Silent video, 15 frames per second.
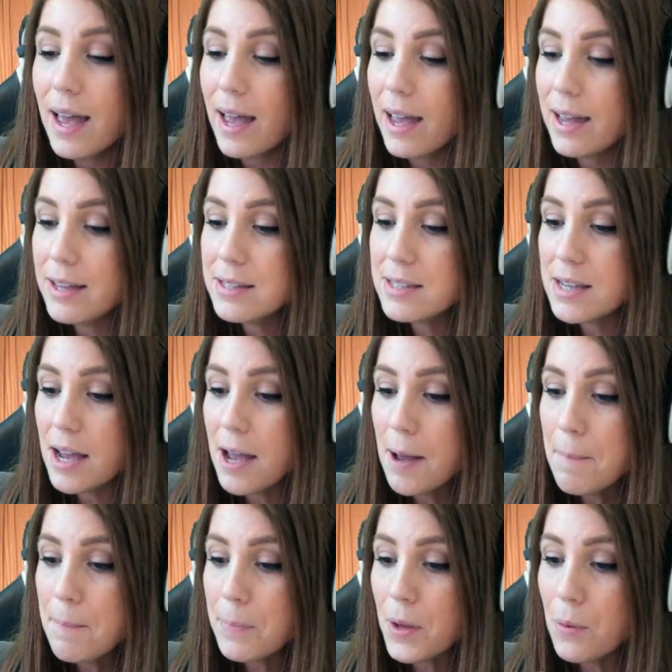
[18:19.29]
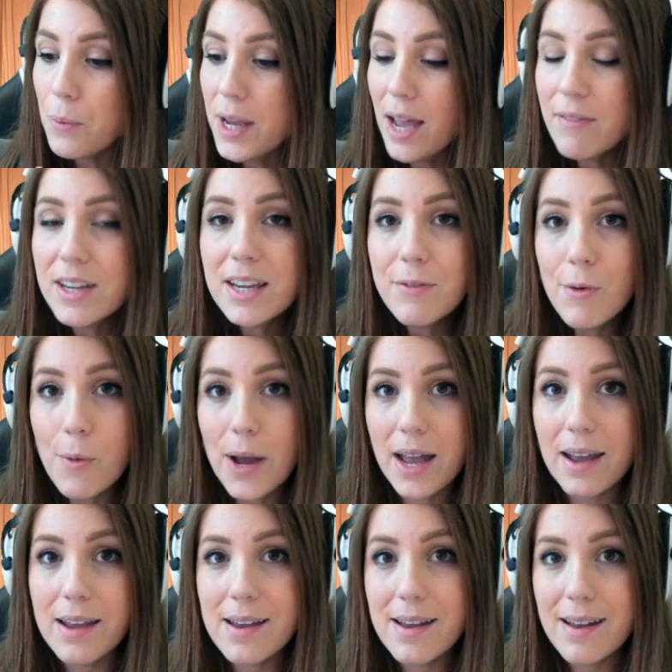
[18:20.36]
And um, we have a
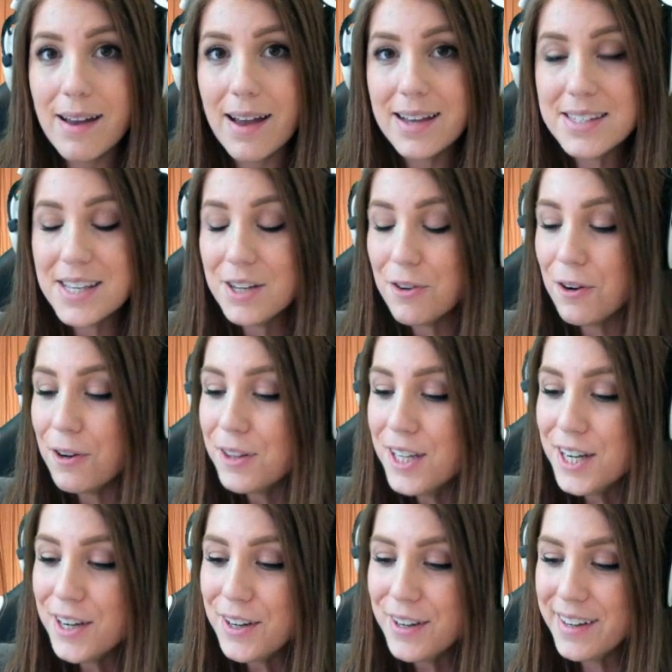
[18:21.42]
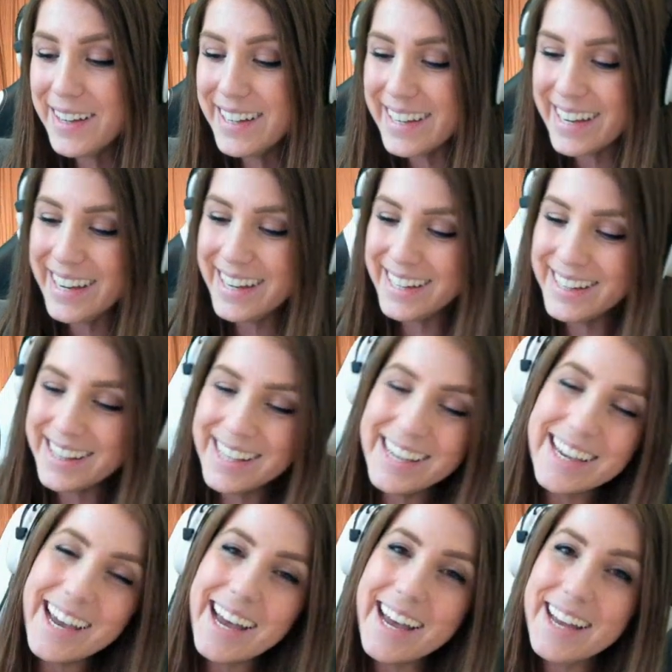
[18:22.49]
giveaway. I said earlier in
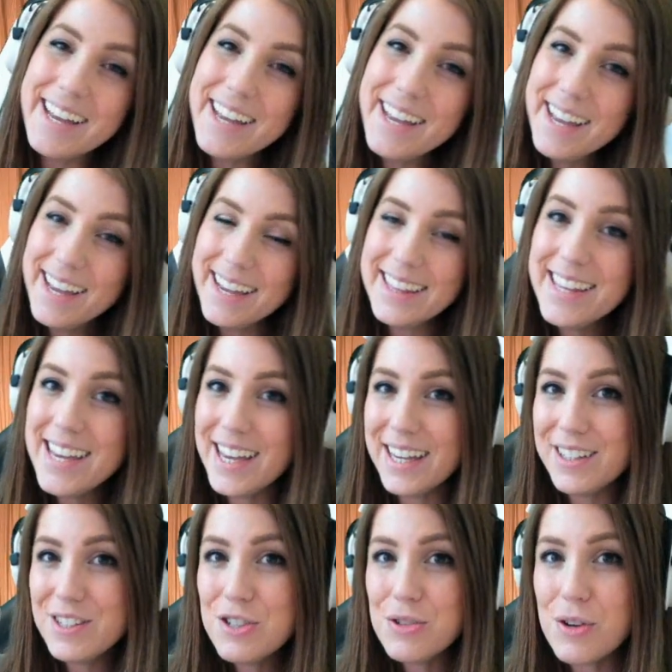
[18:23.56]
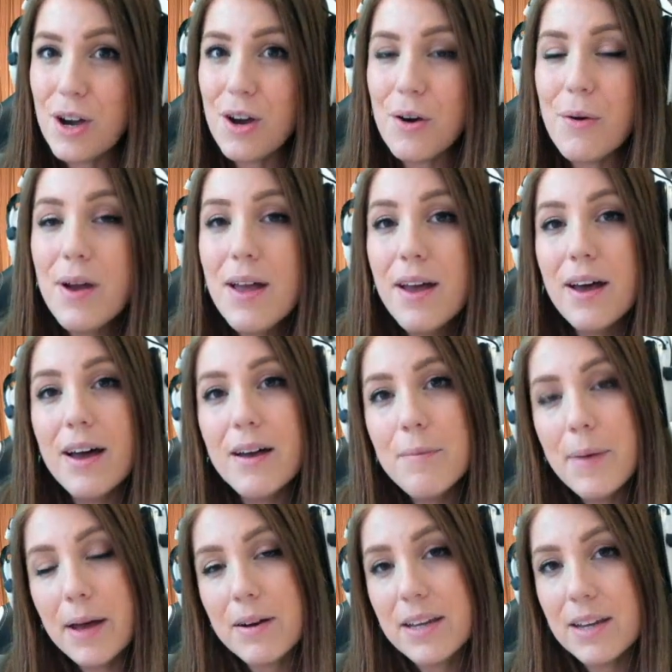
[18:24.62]
the, uh, in the intro,
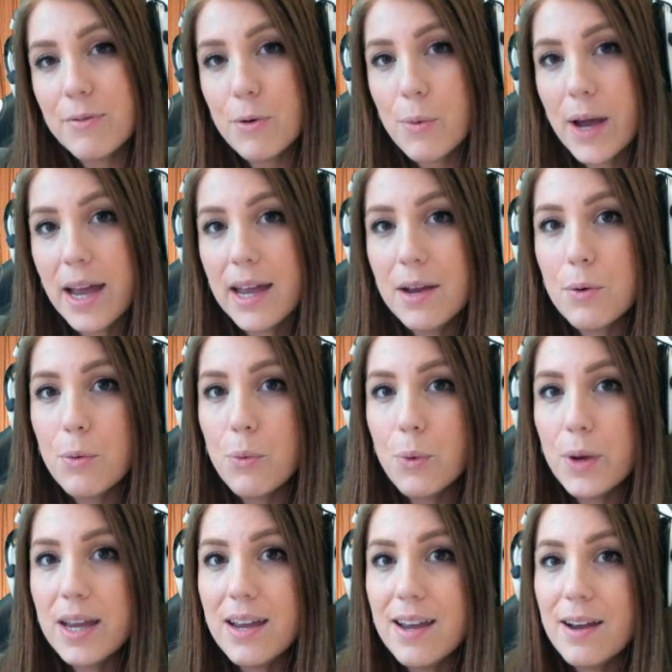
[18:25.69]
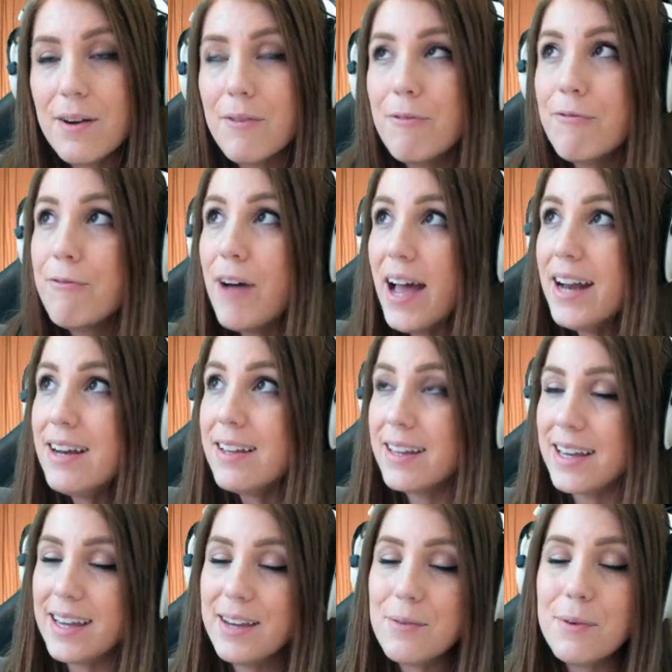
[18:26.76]
about a giveaway. We
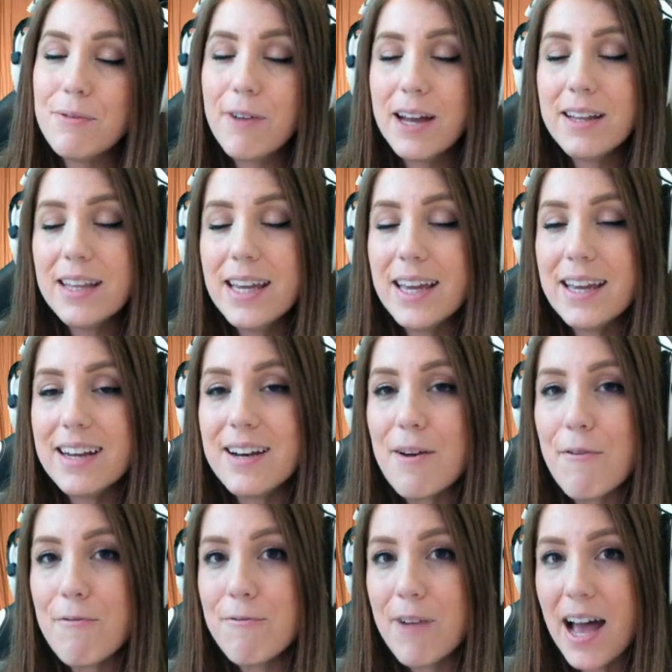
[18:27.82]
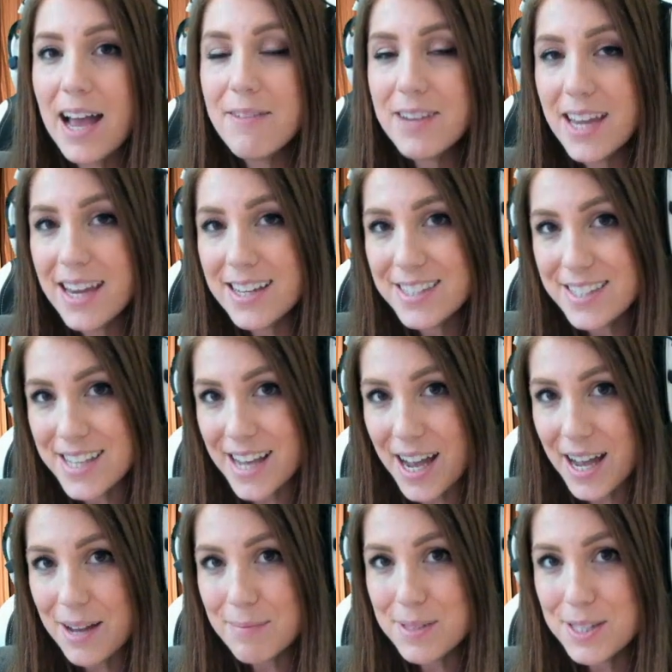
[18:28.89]
finally, we finally hit five K
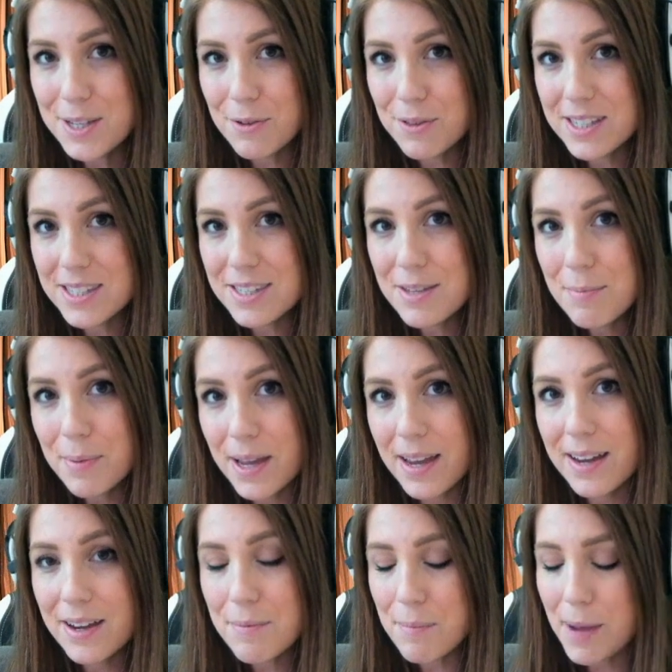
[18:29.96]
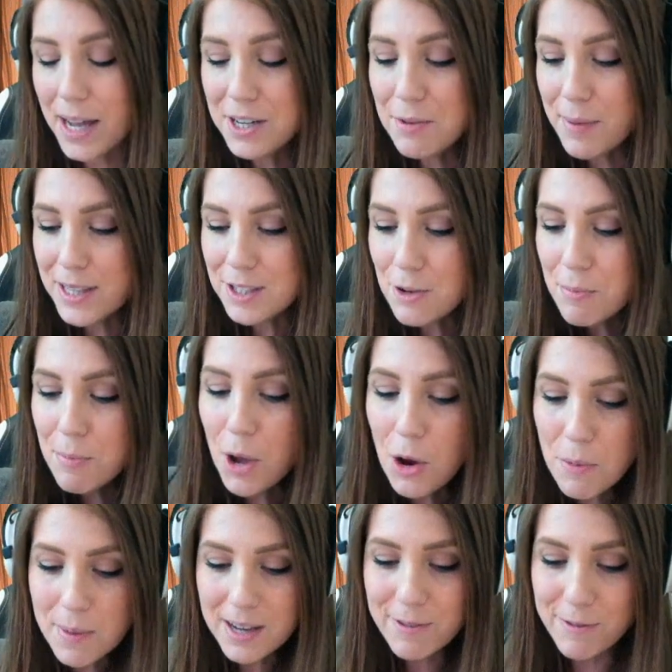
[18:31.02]
subs. So this is a big monumental
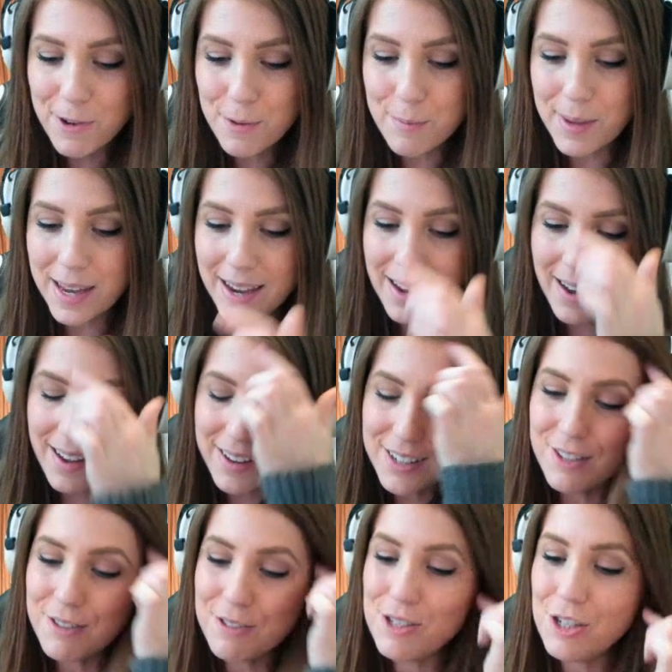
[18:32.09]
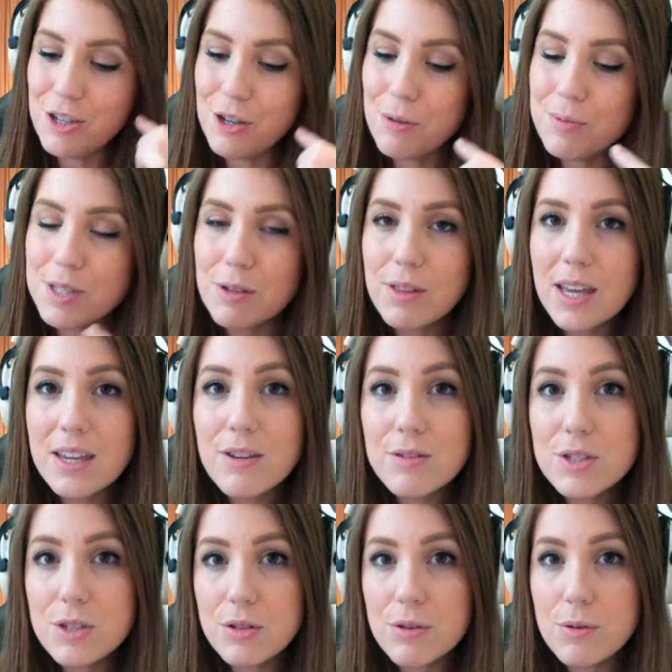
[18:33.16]
moment for me on YouTube. So thank you
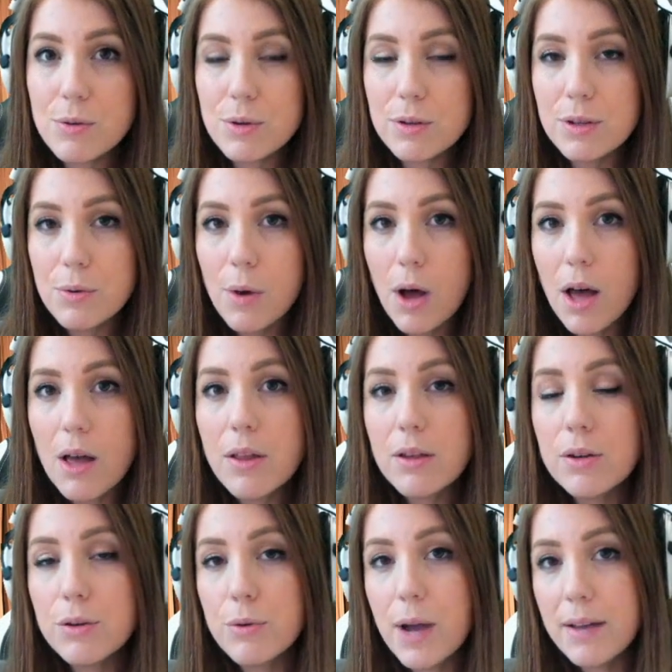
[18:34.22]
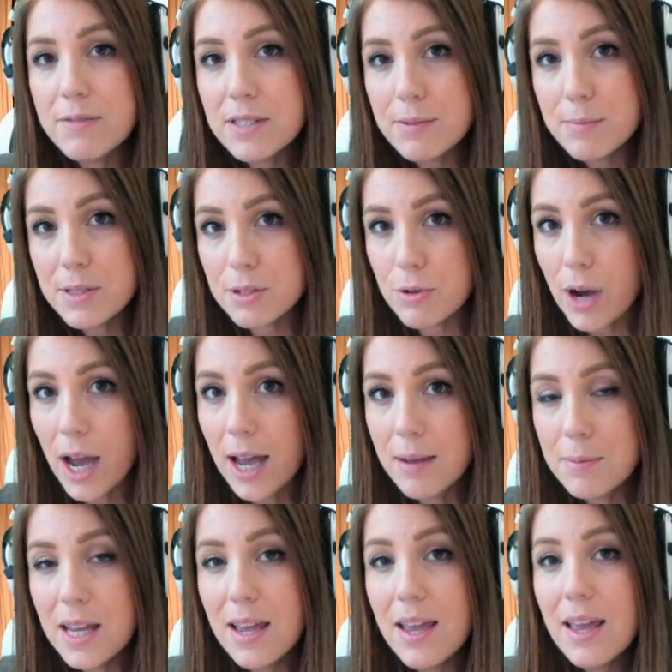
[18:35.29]
to you all who have
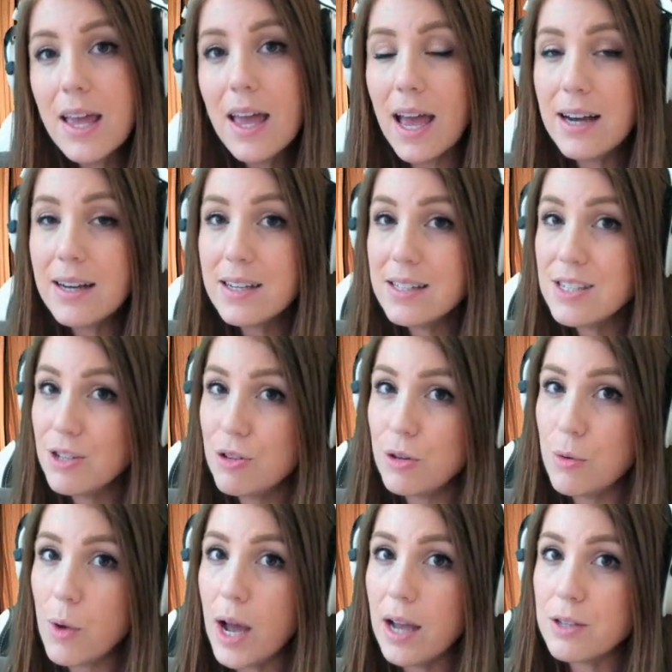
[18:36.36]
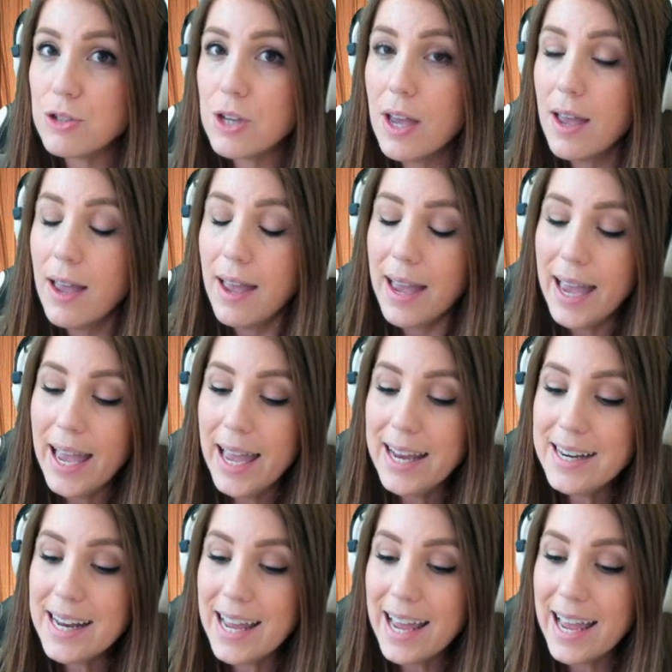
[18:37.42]
subscribed and continue to watch. And